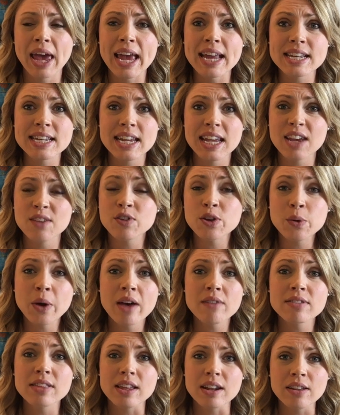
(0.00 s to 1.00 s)
And if you
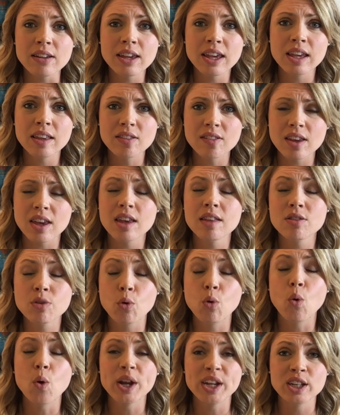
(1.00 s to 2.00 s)
have little kids, it's
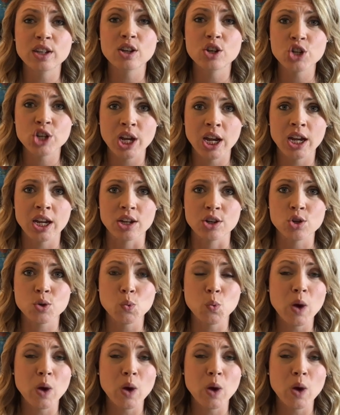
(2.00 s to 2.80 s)
going to change.